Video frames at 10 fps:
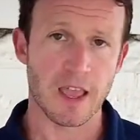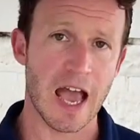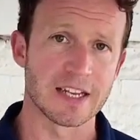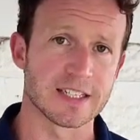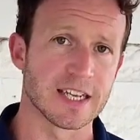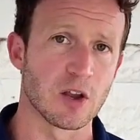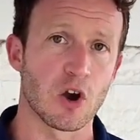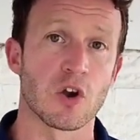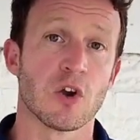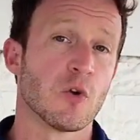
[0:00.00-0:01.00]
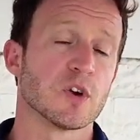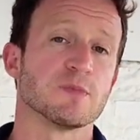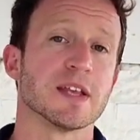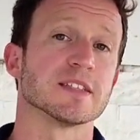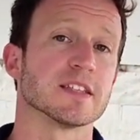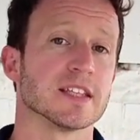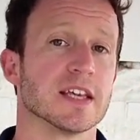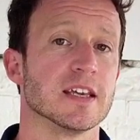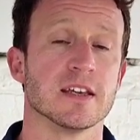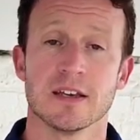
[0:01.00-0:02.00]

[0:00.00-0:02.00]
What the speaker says: and a D-lock, which means that the